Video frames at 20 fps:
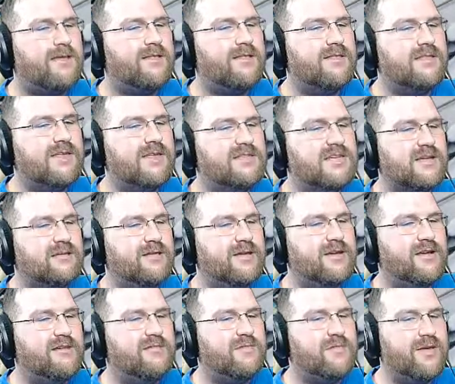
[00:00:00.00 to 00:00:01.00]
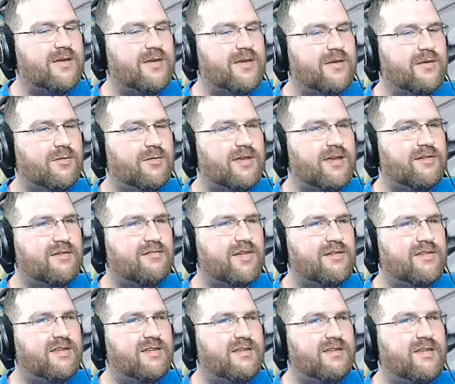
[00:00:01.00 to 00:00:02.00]
that's gonna be good for me. He'll take
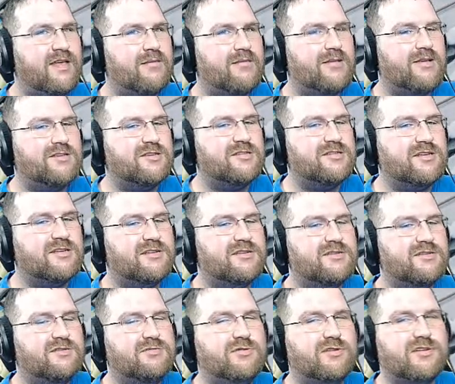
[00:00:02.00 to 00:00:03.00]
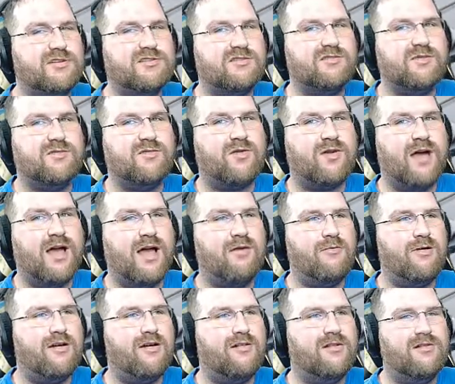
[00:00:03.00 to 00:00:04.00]
fatigue damage 2 turns before I
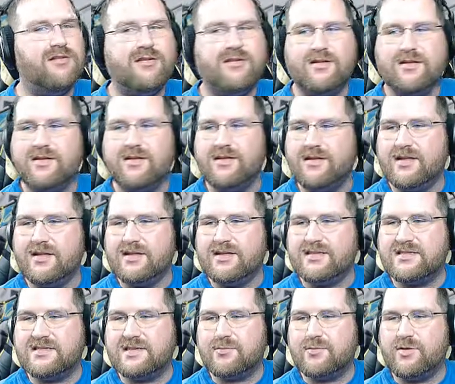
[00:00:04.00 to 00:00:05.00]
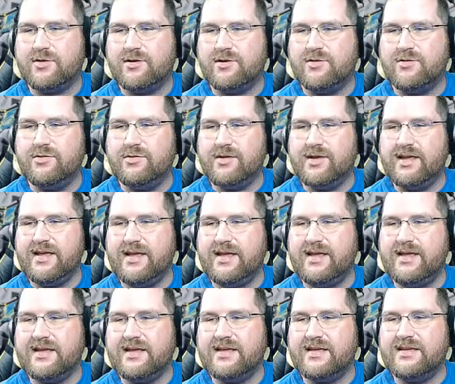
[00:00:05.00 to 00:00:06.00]
will, and someone who
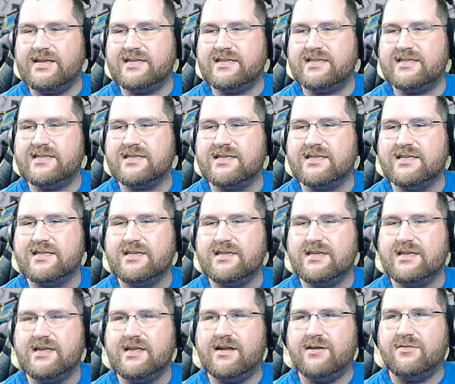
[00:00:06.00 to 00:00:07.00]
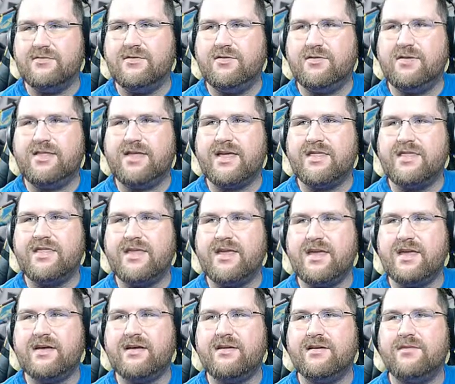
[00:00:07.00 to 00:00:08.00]
is, you know, doing that
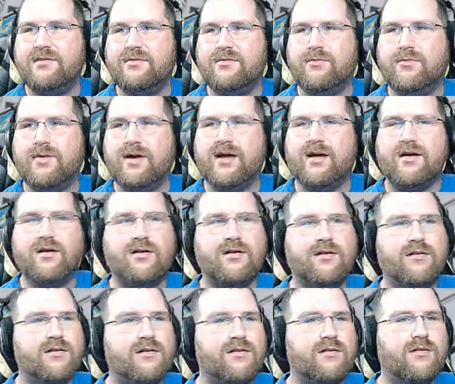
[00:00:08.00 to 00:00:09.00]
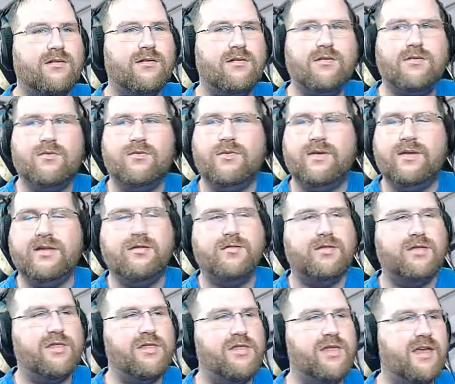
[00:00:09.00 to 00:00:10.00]
thing where we do
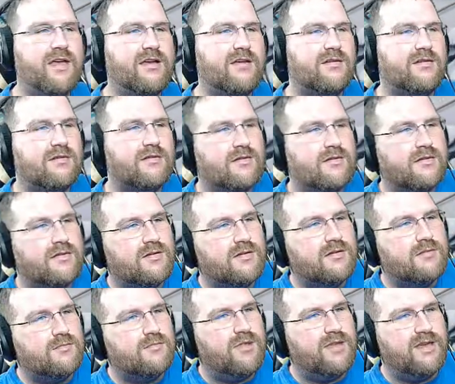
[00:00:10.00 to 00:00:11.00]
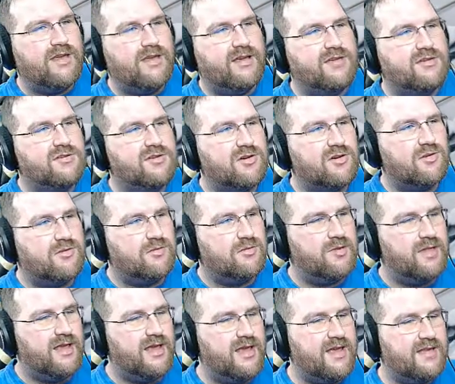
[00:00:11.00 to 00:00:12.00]
the thing, playing control,
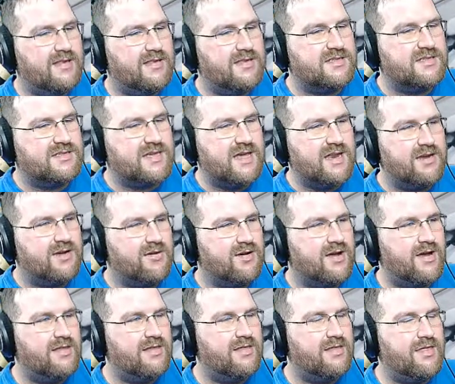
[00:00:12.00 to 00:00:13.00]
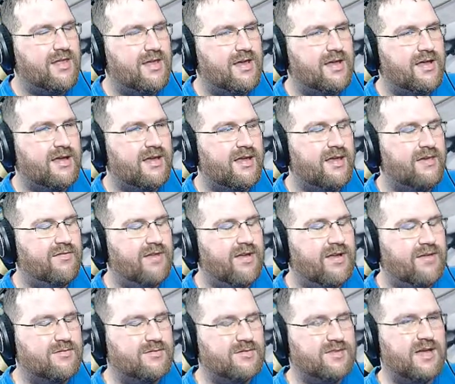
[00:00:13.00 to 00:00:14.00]
playing this kind of grindy thing. If it
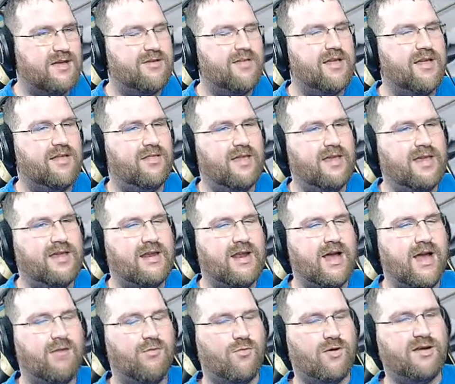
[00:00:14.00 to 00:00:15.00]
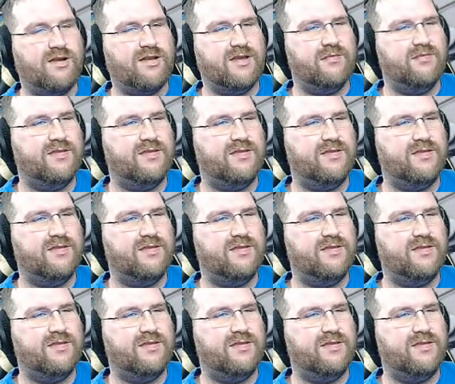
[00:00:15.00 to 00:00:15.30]
comes down that late, I want him